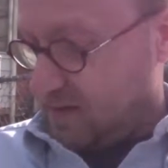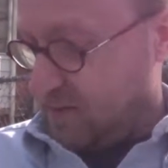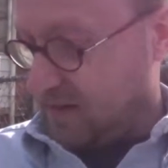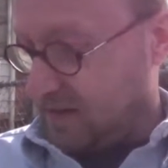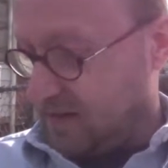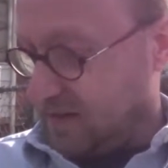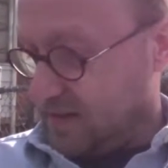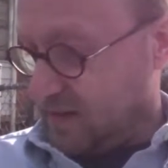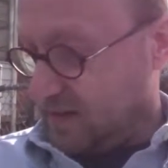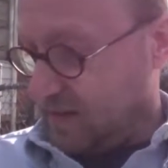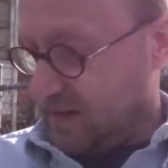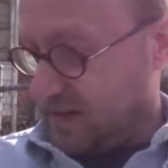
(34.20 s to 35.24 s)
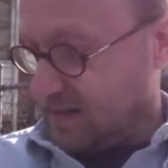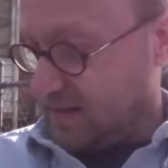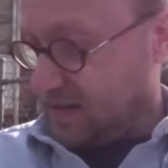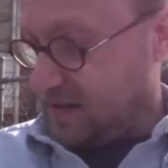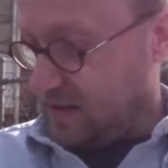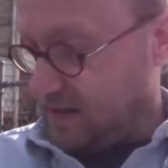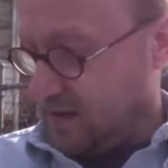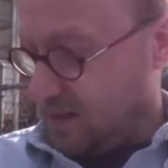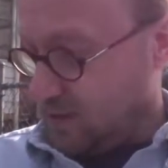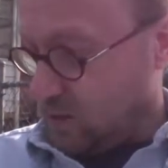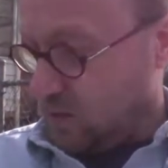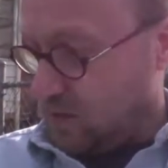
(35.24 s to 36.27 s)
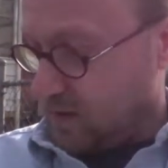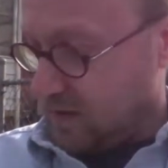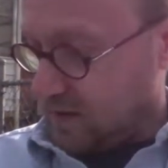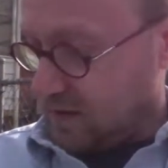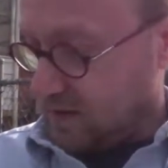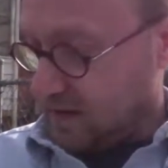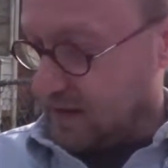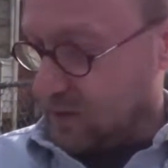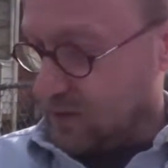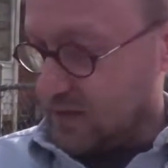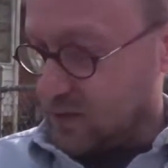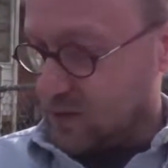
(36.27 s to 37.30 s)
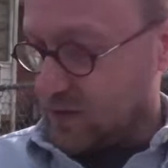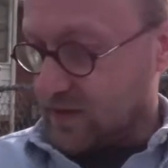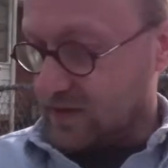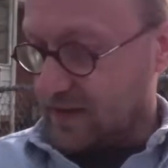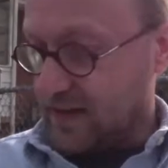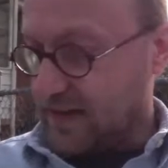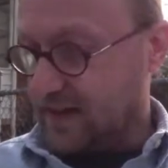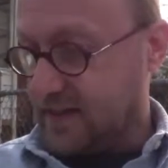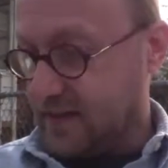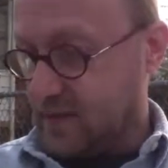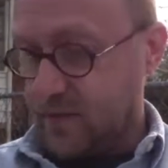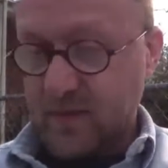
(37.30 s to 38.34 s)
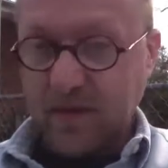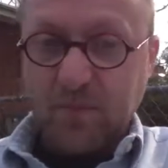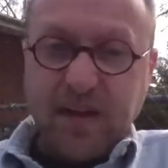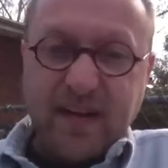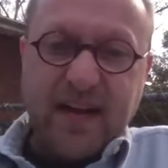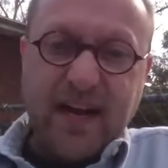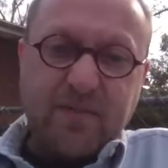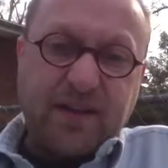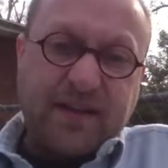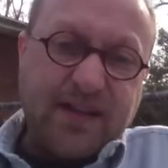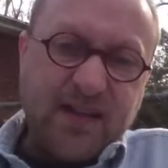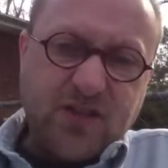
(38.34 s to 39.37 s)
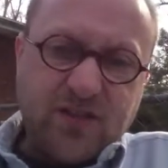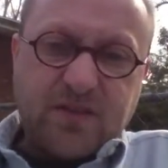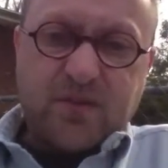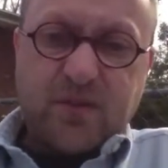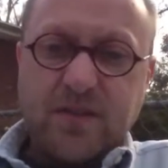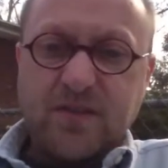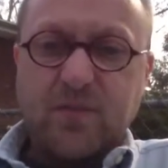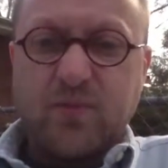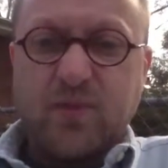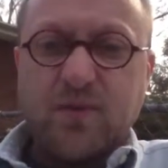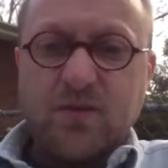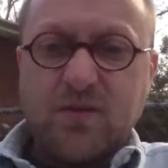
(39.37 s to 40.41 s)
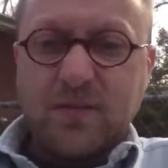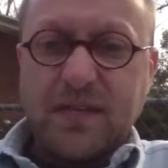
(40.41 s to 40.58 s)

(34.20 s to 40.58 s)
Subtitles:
But basically, Skinner was interested in finding some applications for his approach.